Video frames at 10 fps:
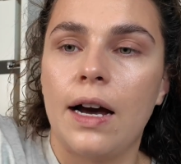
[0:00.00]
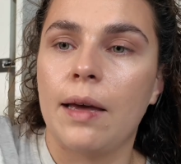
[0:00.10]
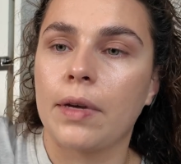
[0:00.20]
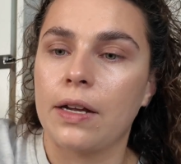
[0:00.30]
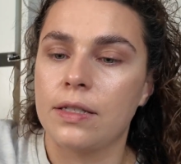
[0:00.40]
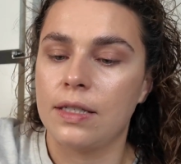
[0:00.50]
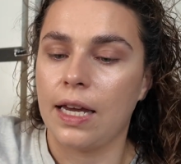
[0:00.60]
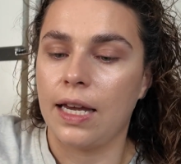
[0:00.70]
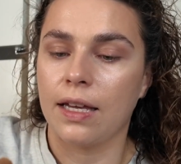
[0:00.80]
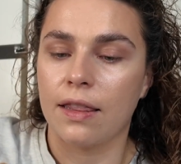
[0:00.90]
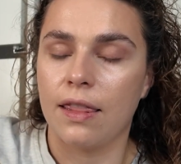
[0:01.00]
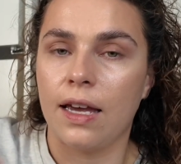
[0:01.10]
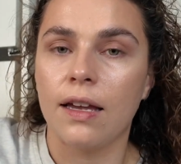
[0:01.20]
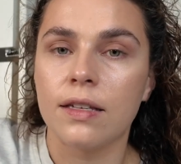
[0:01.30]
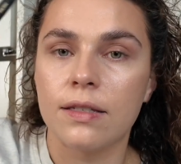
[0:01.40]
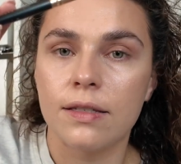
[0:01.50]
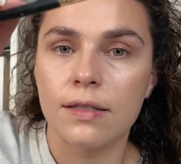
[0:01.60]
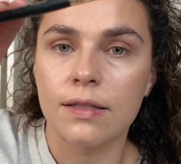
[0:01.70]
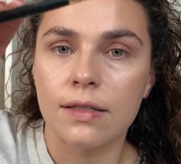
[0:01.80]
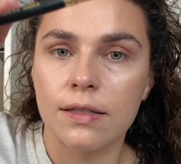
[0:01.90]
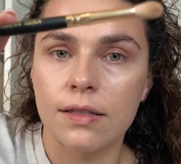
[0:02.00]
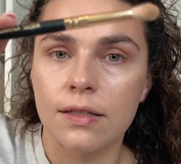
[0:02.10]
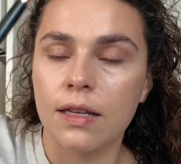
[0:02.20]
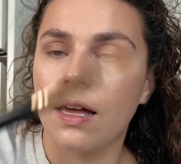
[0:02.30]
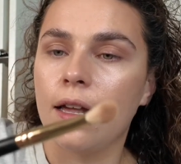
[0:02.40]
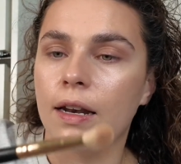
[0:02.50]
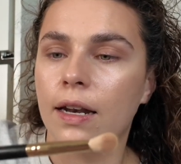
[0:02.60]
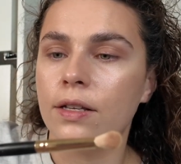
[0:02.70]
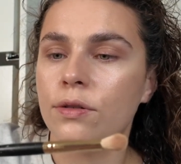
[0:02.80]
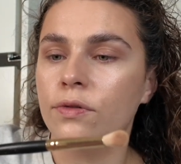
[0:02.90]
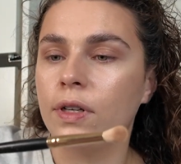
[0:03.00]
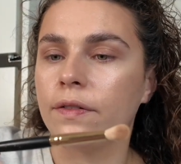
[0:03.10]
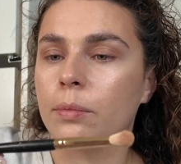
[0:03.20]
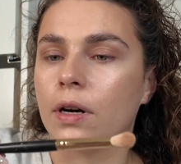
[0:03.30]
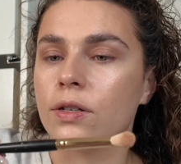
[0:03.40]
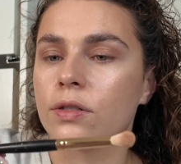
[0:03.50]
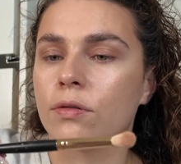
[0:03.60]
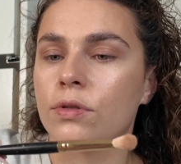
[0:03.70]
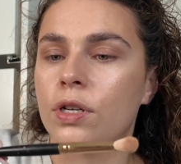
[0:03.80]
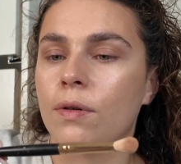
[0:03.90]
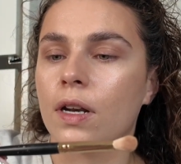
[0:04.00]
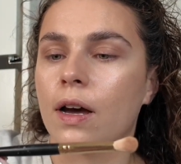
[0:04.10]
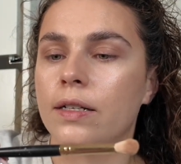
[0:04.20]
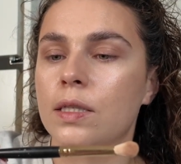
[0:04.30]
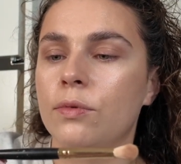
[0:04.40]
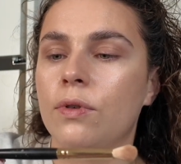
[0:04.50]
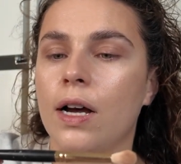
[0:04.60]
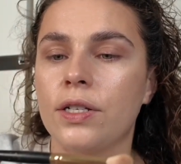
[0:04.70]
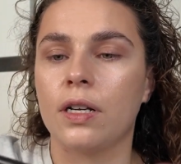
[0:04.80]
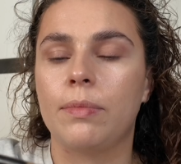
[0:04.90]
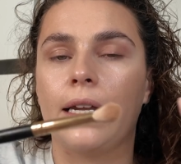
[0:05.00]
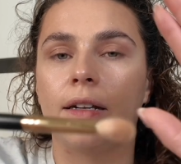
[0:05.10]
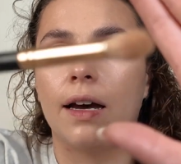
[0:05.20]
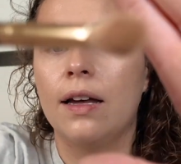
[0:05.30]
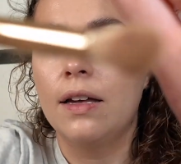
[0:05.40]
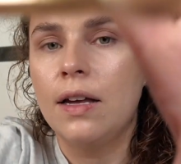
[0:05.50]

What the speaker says: I am going to take this little fluffy brush. It's called 219 Small Eyeshadow Blender